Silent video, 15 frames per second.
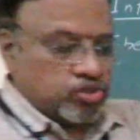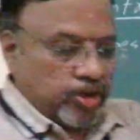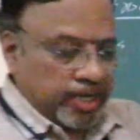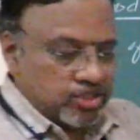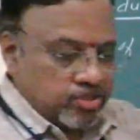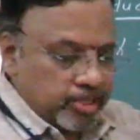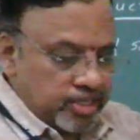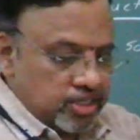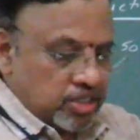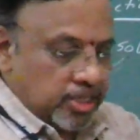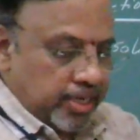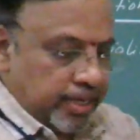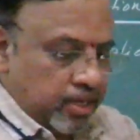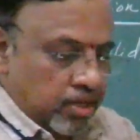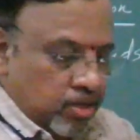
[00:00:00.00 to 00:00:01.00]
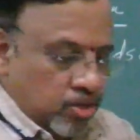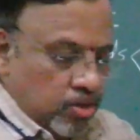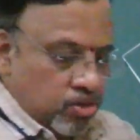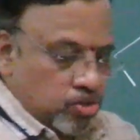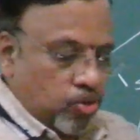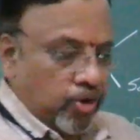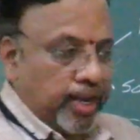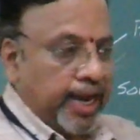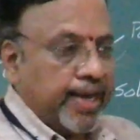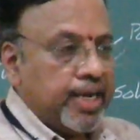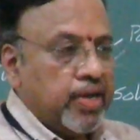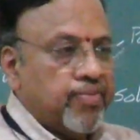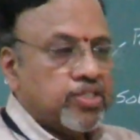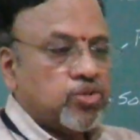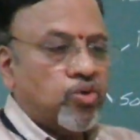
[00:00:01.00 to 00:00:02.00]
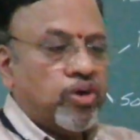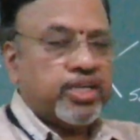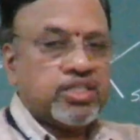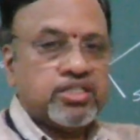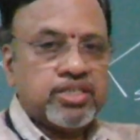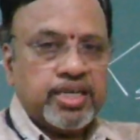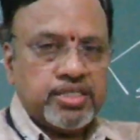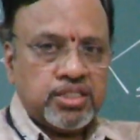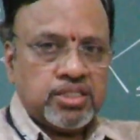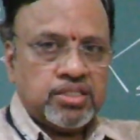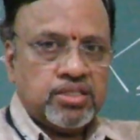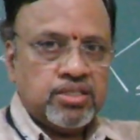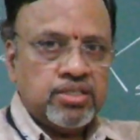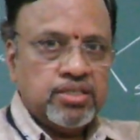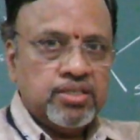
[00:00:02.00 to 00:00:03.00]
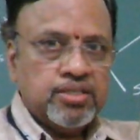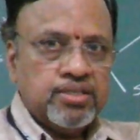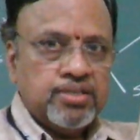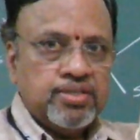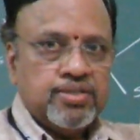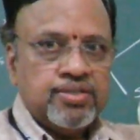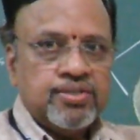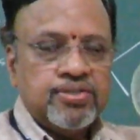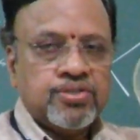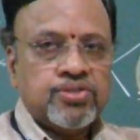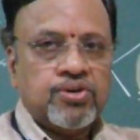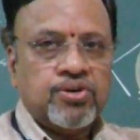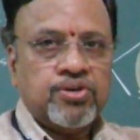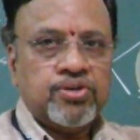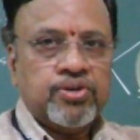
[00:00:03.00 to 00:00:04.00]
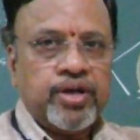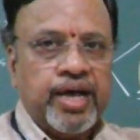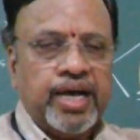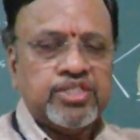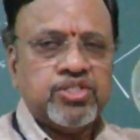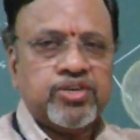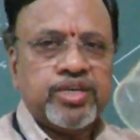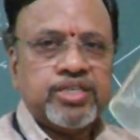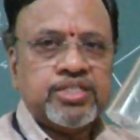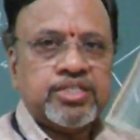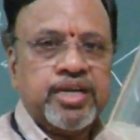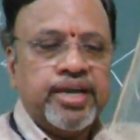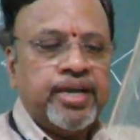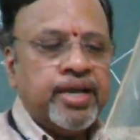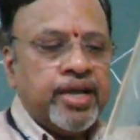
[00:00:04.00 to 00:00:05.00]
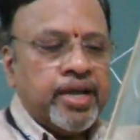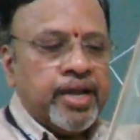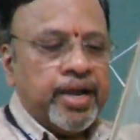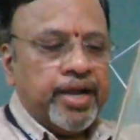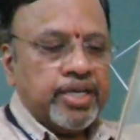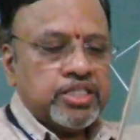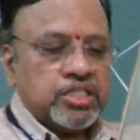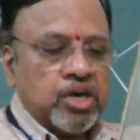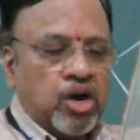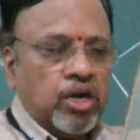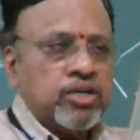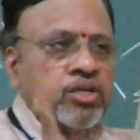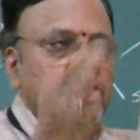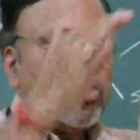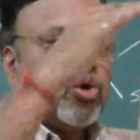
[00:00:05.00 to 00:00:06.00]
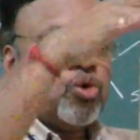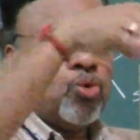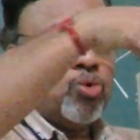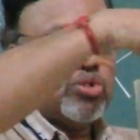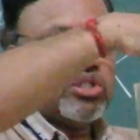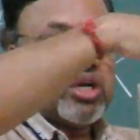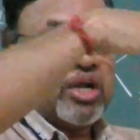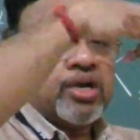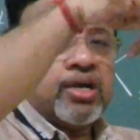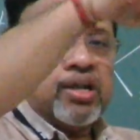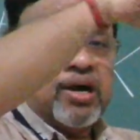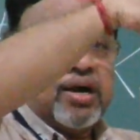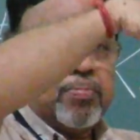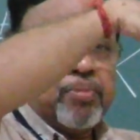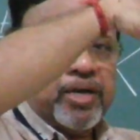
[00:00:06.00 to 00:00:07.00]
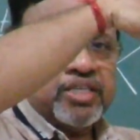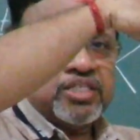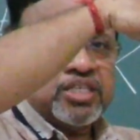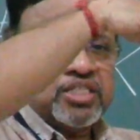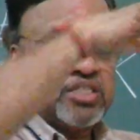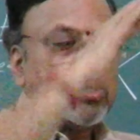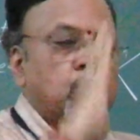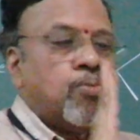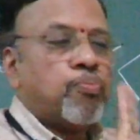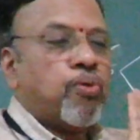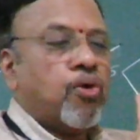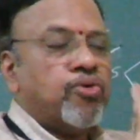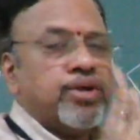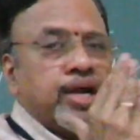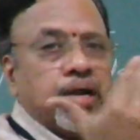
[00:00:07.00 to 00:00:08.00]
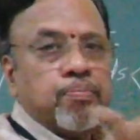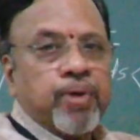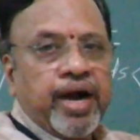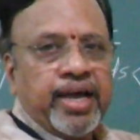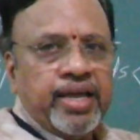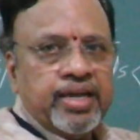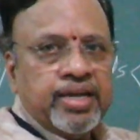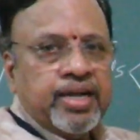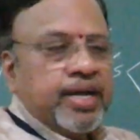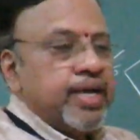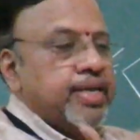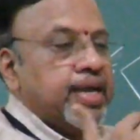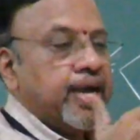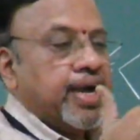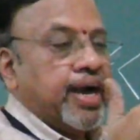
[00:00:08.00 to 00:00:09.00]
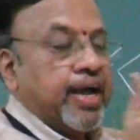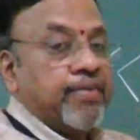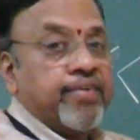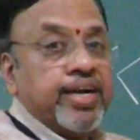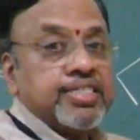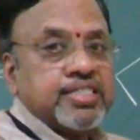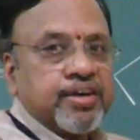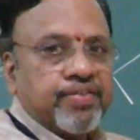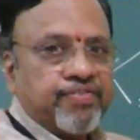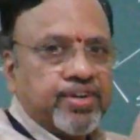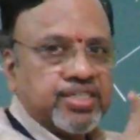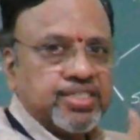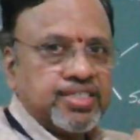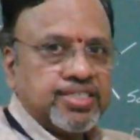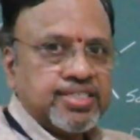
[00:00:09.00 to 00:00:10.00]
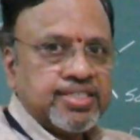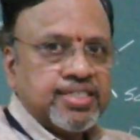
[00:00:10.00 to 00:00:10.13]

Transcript: So as you can see, so can identify. So is this? So as you can see, it has got 2 circular bases bounded by a curved surface.